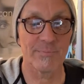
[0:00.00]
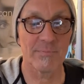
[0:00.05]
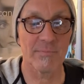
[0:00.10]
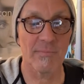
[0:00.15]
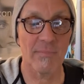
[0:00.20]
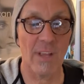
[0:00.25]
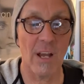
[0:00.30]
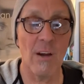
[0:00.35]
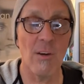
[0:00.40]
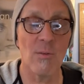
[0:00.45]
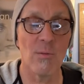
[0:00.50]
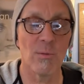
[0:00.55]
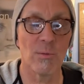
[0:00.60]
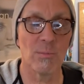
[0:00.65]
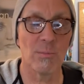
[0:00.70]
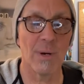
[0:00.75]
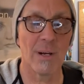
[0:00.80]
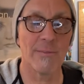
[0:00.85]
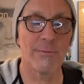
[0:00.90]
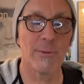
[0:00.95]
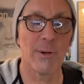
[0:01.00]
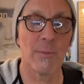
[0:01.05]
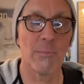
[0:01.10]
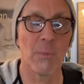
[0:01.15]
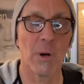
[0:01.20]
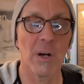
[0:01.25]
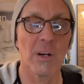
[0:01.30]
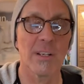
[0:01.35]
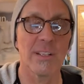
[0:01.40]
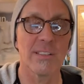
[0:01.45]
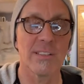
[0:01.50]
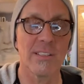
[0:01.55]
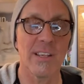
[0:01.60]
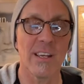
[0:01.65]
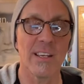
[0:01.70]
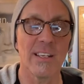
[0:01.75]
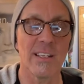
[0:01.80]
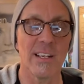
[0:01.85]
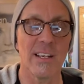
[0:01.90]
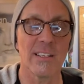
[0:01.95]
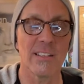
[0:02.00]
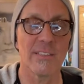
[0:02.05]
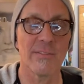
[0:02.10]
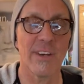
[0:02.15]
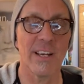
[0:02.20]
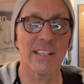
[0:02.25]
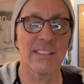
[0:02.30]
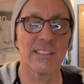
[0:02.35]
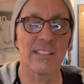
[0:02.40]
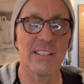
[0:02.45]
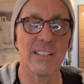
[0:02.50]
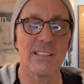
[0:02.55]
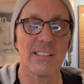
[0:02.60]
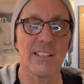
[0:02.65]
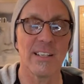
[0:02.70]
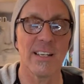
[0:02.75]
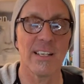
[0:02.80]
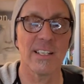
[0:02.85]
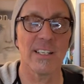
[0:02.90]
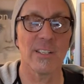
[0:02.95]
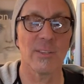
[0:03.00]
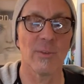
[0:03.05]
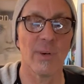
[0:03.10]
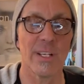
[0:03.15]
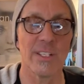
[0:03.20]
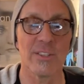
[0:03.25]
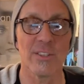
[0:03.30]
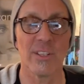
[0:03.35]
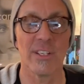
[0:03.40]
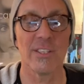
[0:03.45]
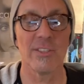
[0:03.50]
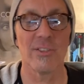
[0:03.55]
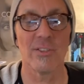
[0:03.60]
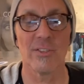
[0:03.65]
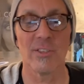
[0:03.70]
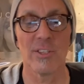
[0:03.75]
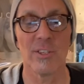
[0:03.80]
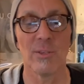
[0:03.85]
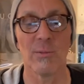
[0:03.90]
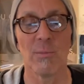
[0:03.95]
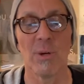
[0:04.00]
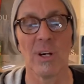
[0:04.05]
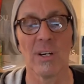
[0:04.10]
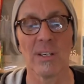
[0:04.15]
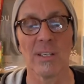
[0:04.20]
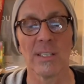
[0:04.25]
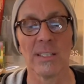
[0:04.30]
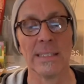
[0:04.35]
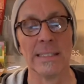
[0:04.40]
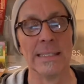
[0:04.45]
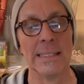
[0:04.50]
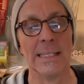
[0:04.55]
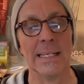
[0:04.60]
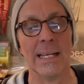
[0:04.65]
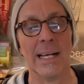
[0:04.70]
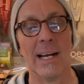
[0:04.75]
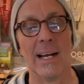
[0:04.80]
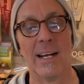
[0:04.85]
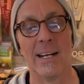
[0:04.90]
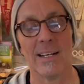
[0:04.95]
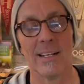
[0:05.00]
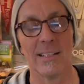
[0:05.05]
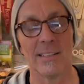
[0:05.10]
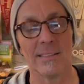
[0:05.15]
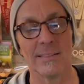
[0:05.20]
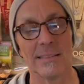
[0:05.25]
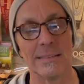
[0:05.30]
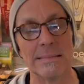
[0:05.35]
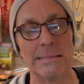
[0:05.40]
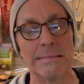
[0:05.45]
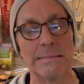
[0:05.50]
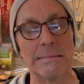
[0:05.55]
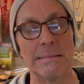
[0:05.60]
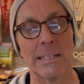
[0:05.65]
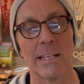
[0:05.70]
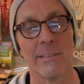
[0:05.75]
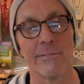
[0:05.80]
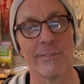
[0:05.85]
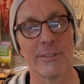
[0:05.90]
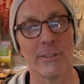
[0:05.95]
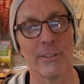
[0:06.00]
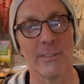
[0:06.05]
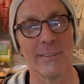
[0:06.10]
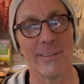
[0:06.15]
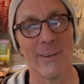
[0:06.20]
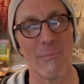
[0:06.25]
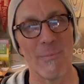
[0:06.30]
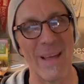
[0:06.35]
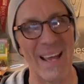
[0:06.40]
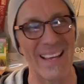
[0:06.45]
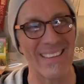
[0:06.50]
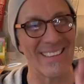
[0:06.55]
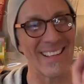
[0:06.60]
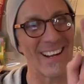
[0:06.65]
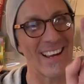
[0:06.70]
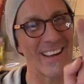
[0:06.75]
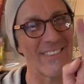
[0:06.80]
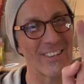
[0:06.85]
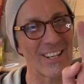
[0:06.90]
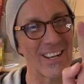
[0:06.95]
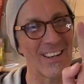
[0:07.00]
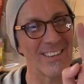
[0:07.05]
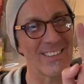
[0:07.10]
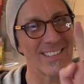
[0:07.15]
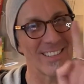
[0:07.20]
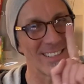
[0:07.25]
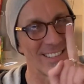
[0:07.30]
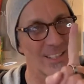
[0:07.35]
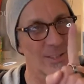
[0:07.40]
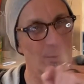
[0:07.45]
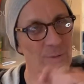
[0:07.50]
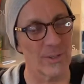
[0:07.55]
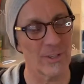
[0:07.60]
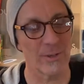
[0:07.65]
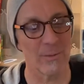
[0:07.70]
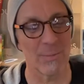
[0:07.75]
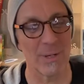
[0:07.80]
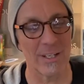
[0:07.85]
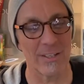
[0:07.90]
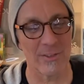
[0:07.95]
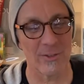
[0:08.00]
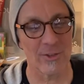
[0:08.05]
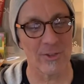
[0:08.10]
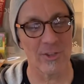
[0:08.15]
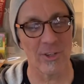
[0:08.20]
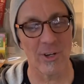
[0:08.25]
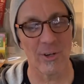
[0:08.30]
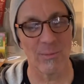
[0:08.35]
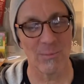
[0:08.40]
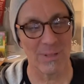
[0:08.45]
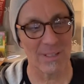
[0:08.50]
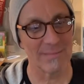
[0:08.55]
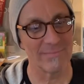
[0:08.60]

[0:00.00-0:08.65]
My friend Mark is saying he got his vaccine today. Congratulations to you, Mark. And I feel a little bad that I haven't gotten in touch with you about your show, but